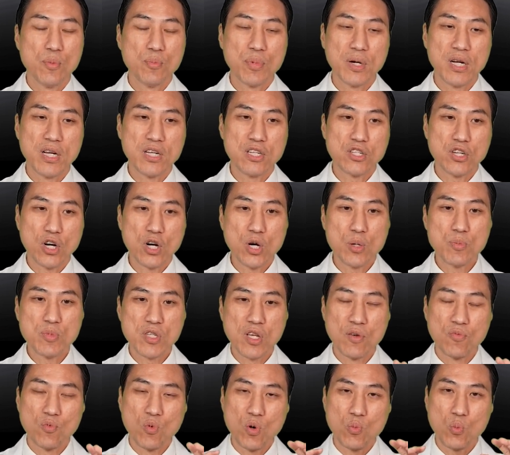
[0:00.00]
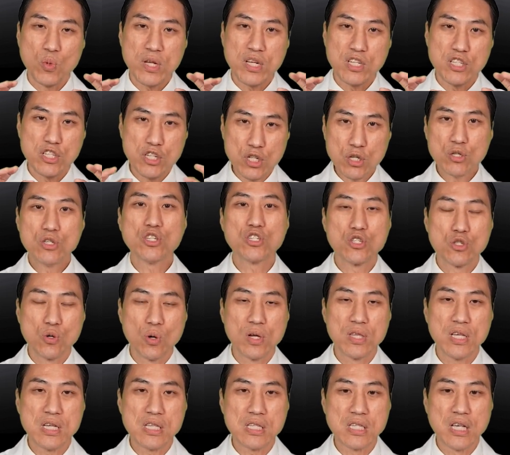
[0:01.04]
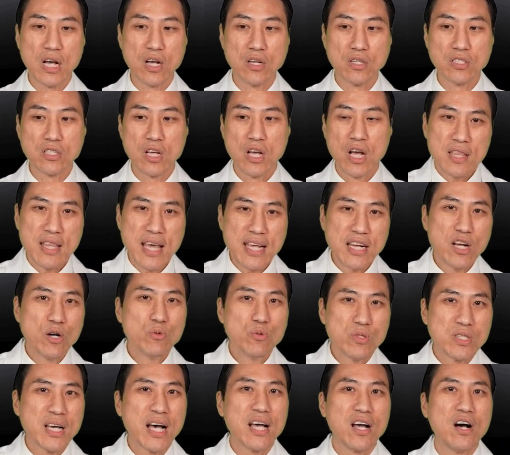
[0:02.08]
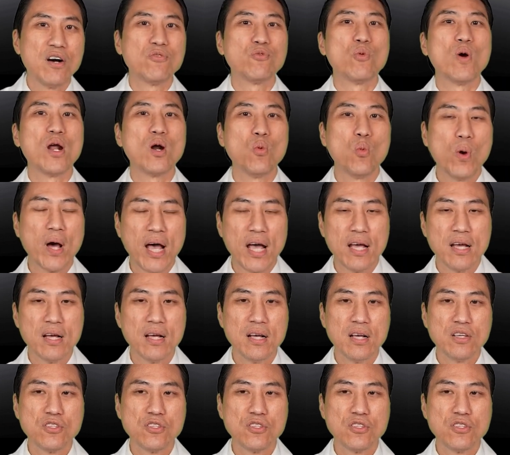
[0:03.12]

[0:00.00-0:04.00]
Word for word: But in terms of when we do destroy these cells, they don't die off right away.